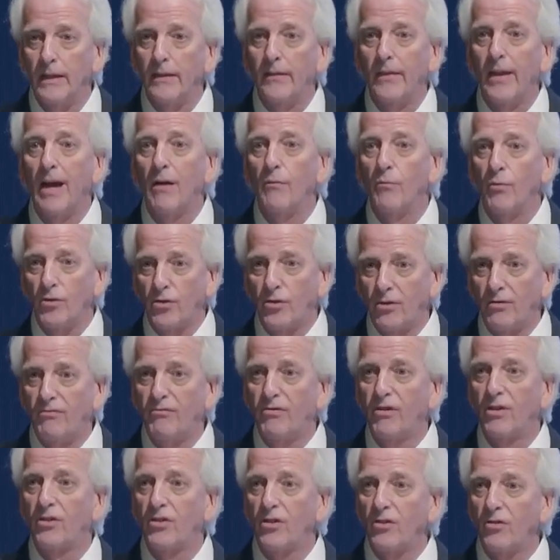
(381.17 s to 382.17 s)
that was
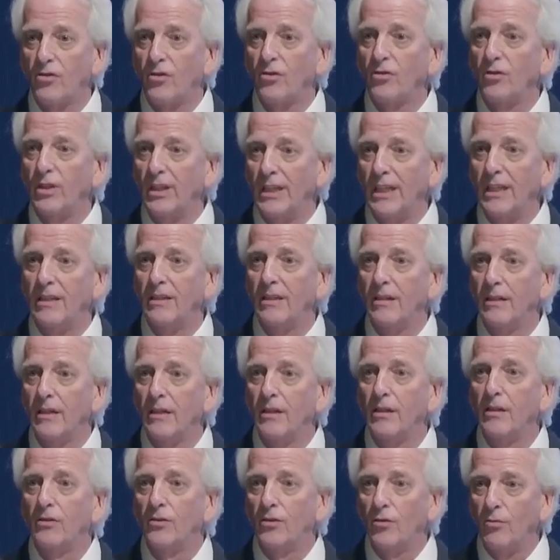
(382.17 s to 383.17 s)
sufficient to lead
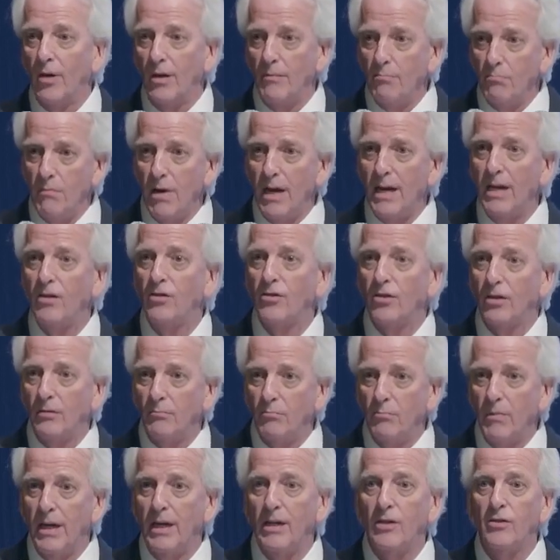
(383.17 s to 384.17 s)
to a major,
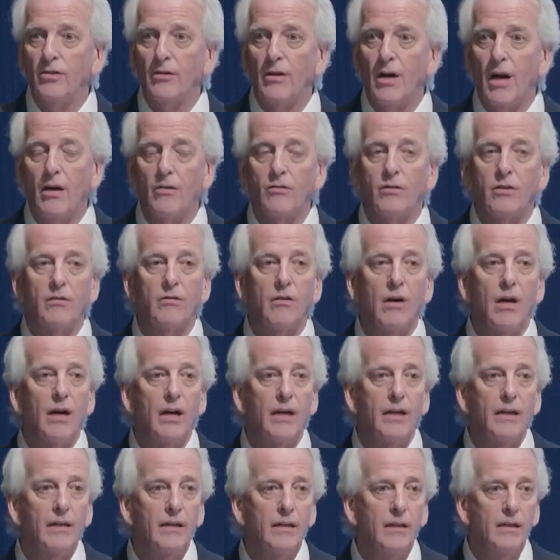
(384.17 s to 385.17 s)
major
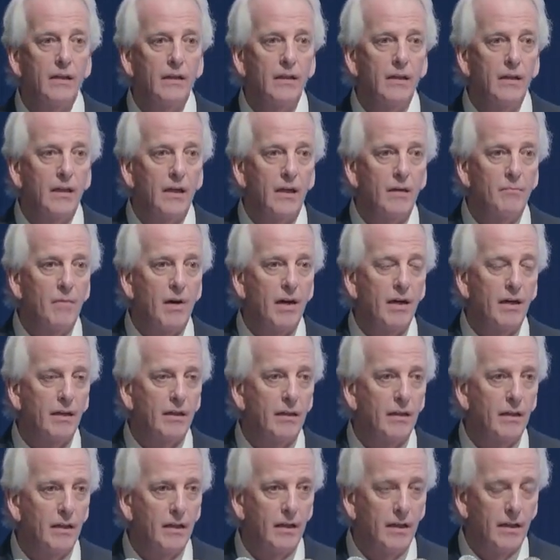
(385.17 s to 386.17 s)
outcry among